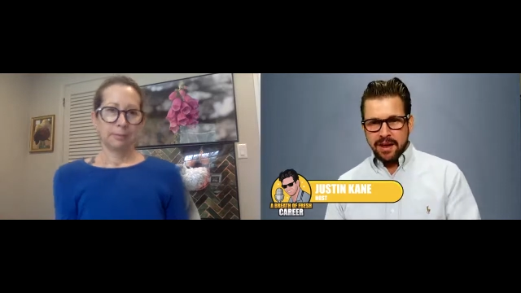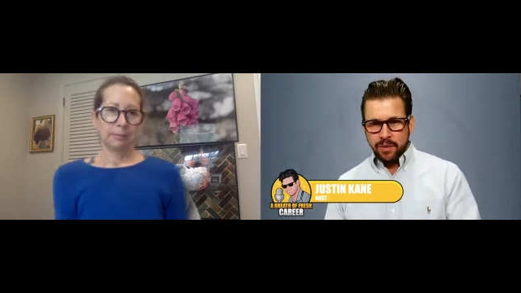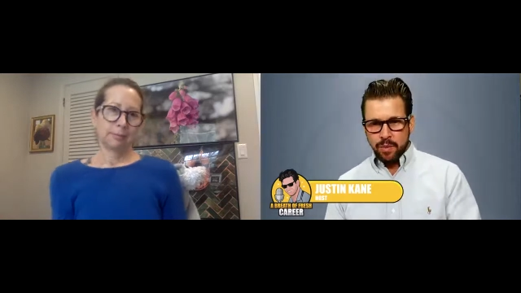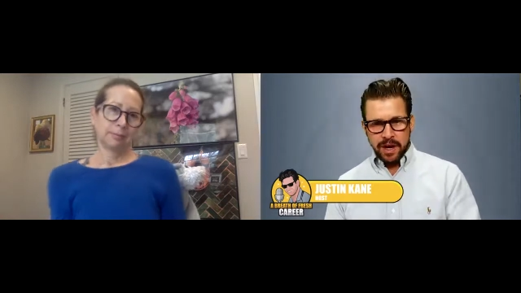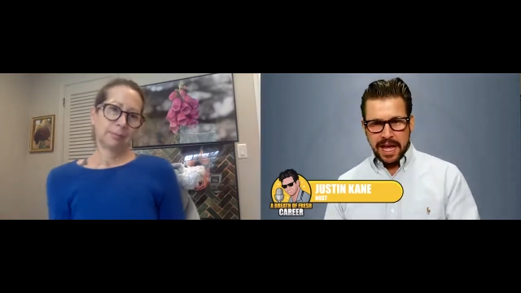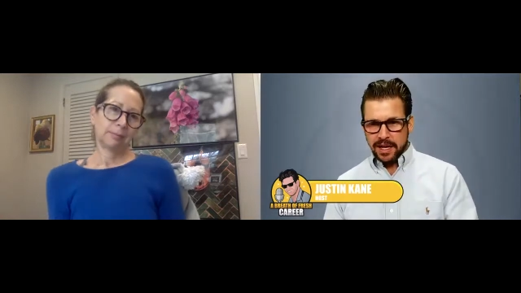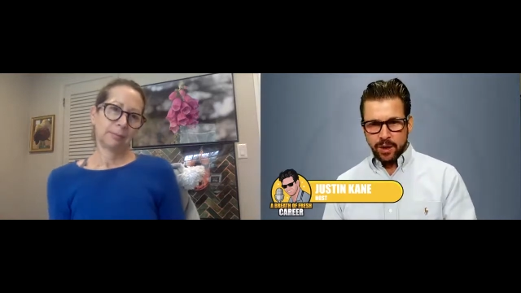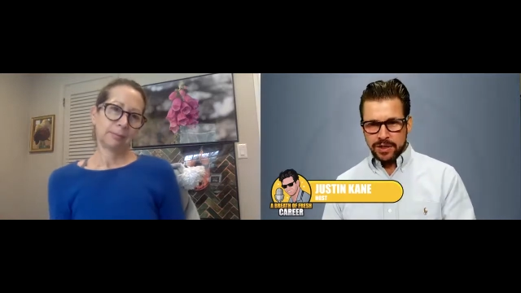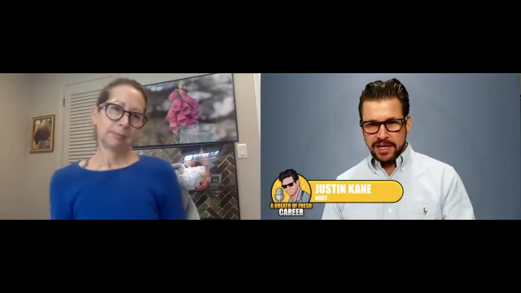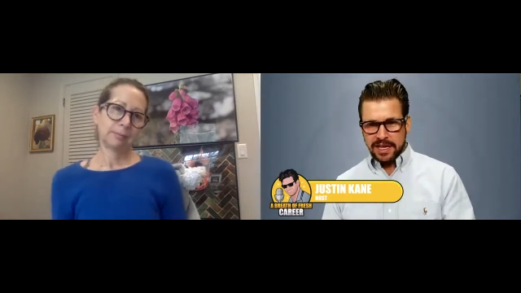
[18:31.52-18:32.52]
Speaker 1: we're getting
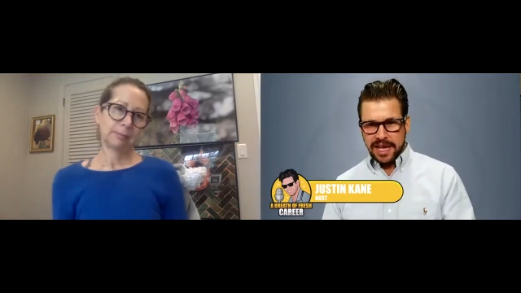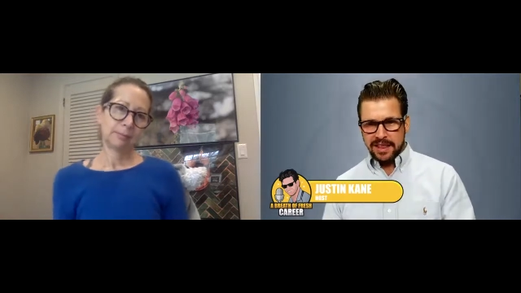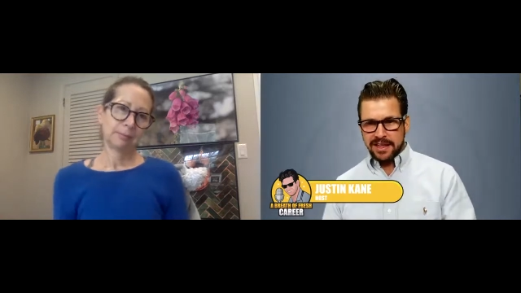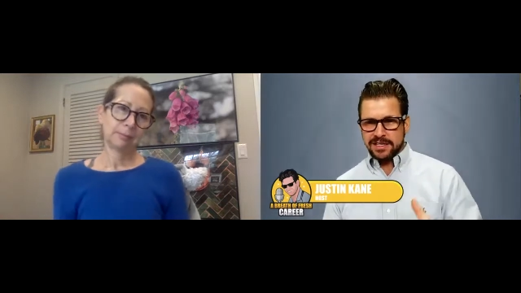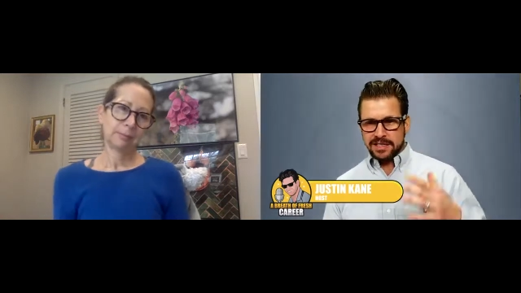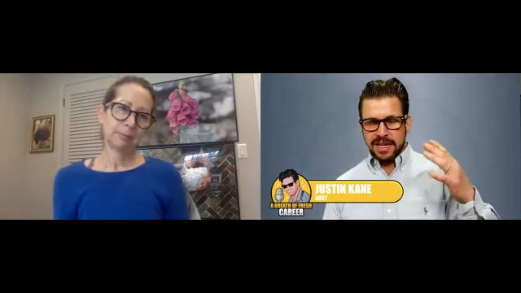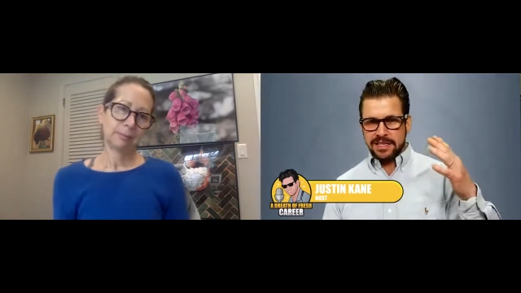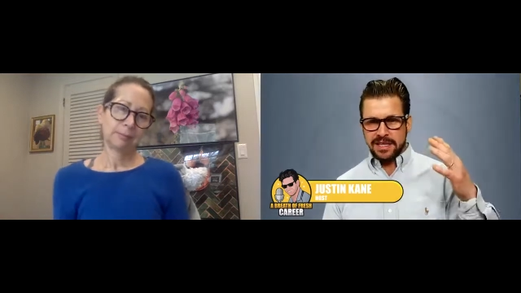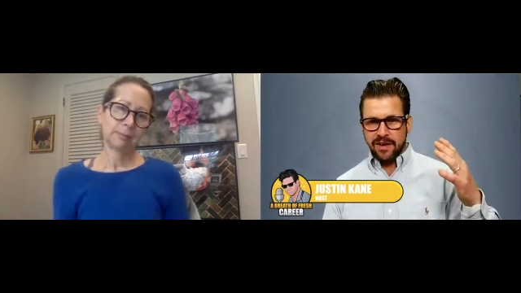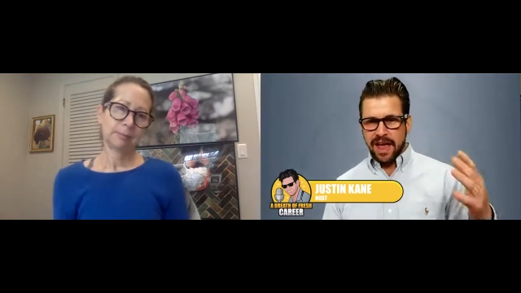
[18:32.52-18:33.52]
close to the end of this is
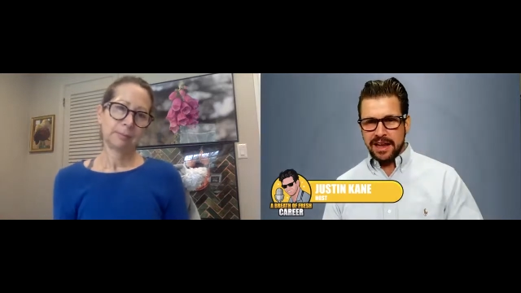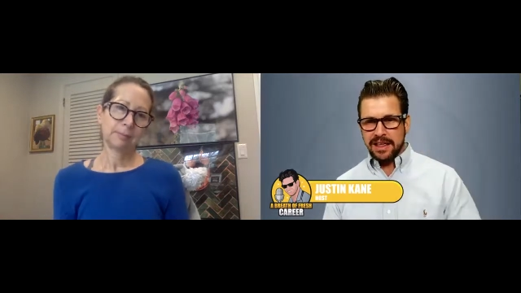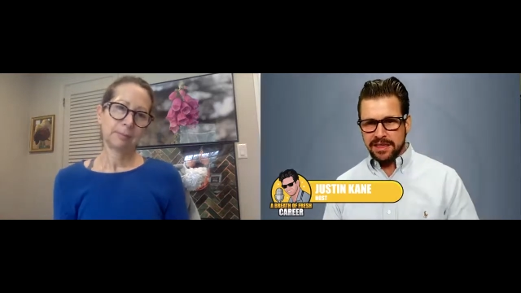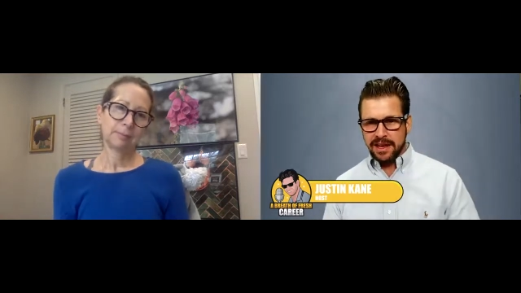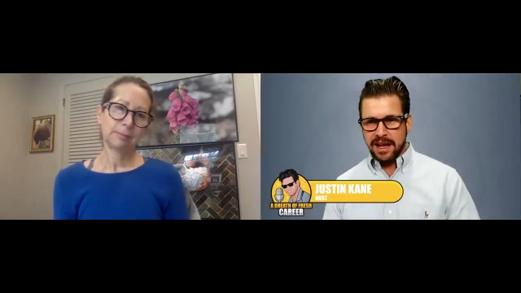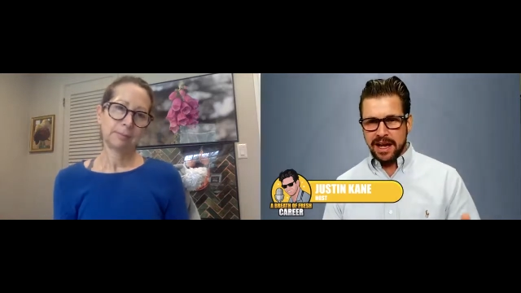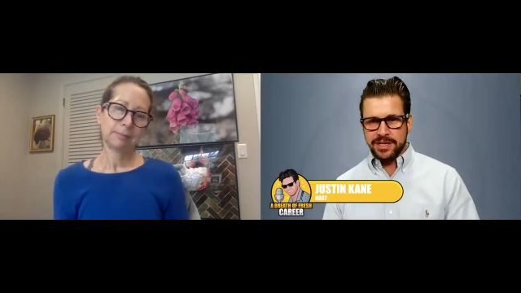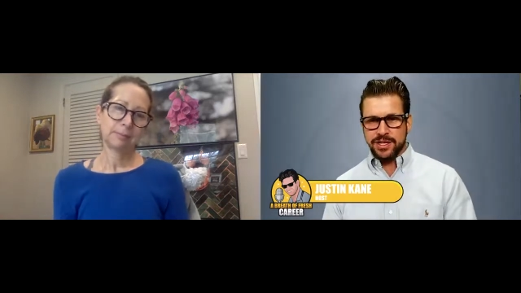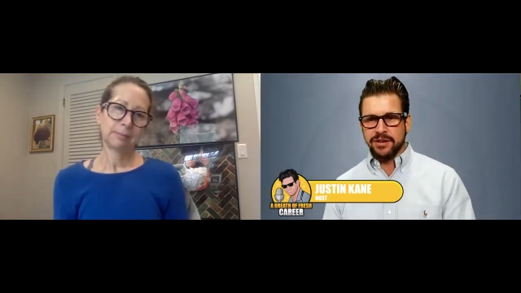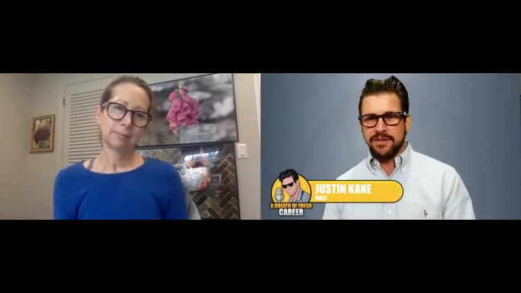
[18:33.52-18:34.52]
there anything i
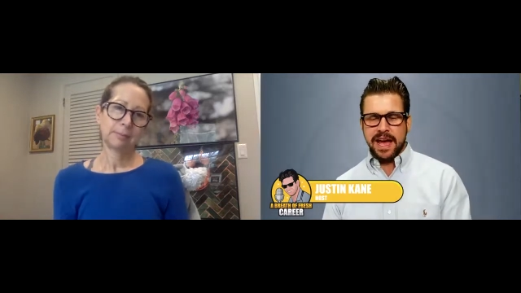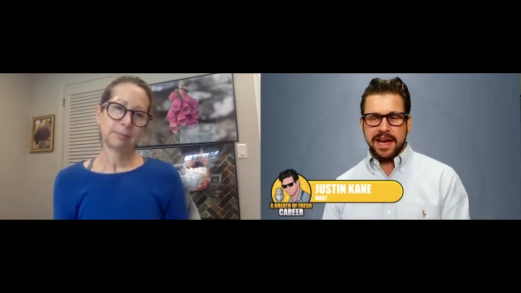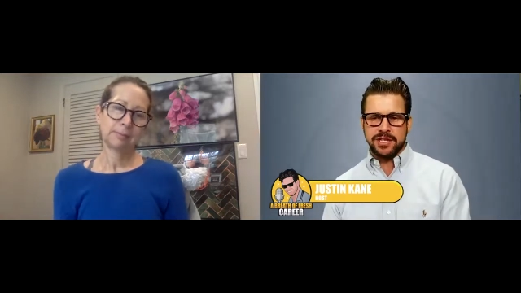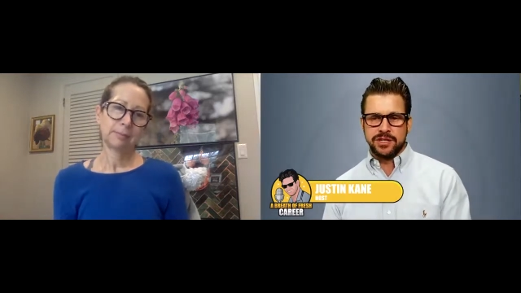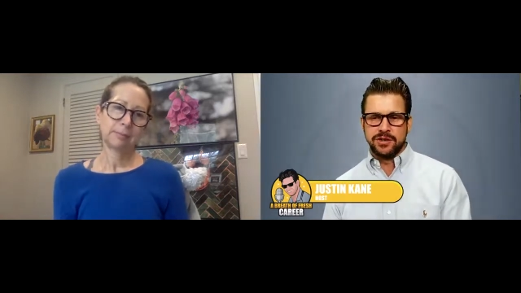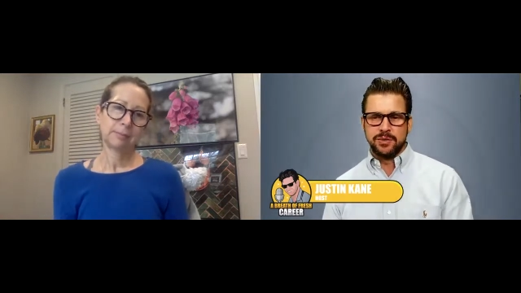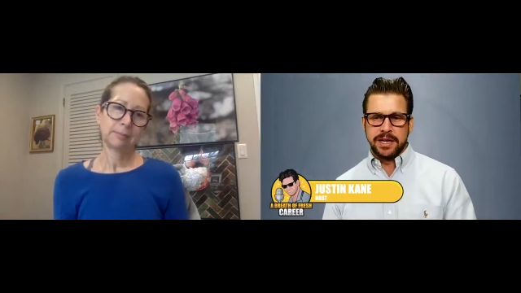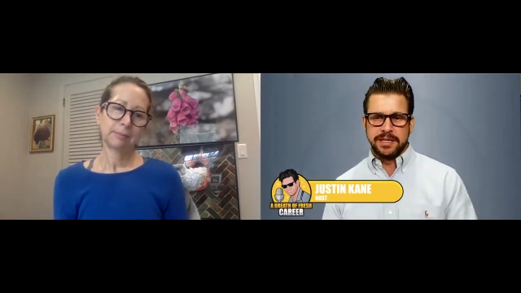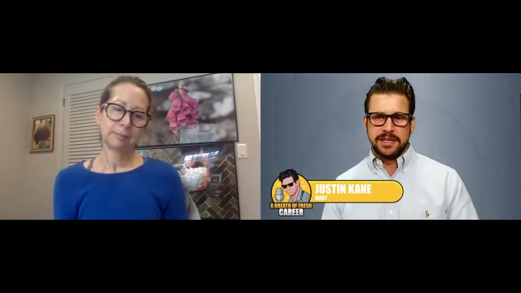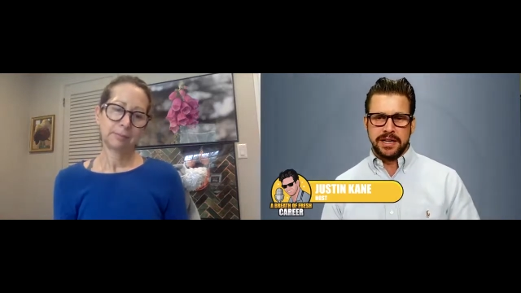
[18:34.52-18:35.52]
should have asked you
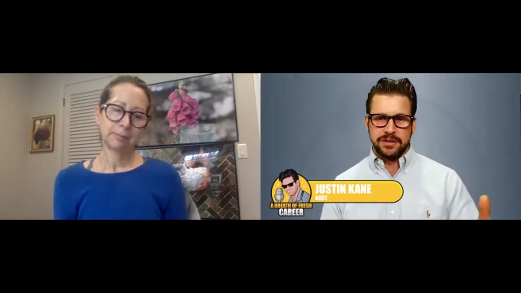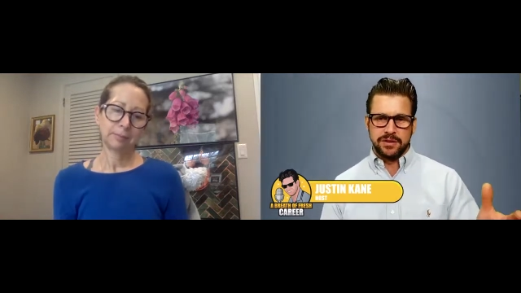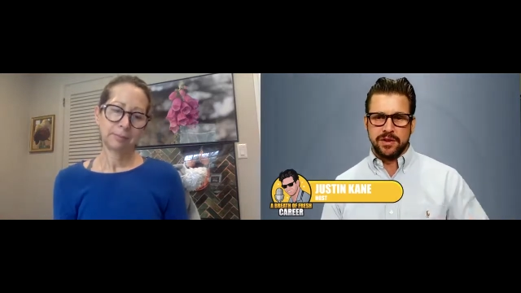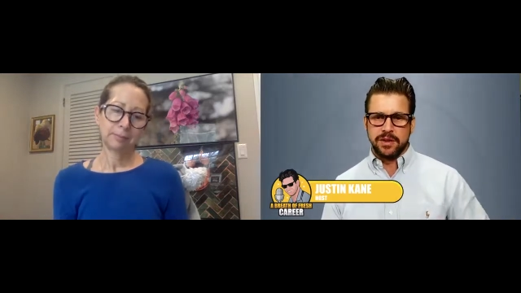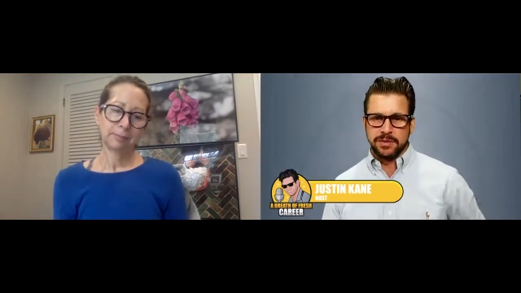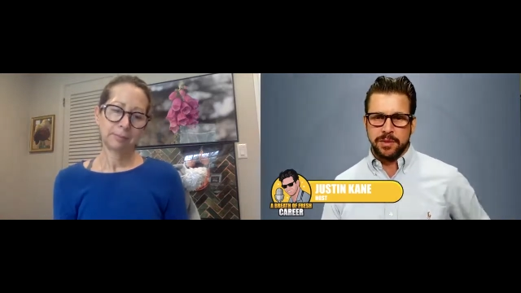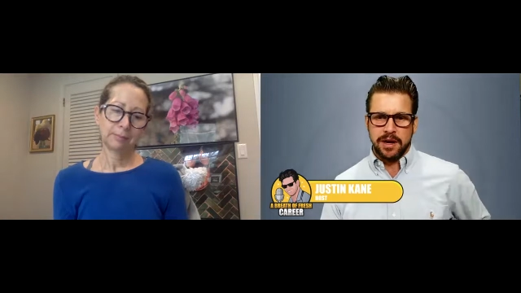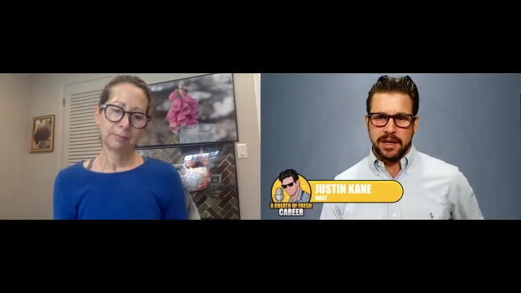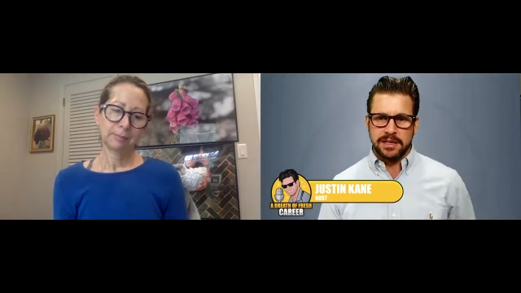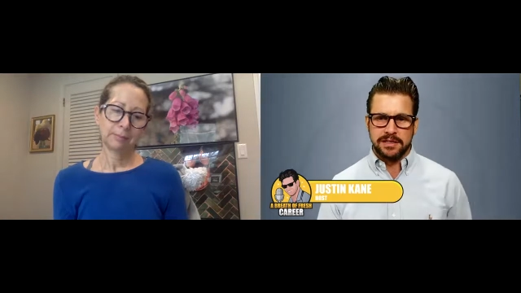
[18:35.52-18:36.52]
and didn't during this
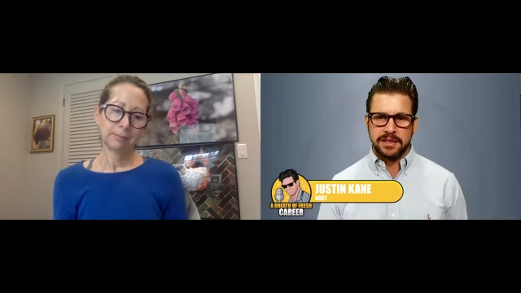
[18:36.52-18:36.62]
podcast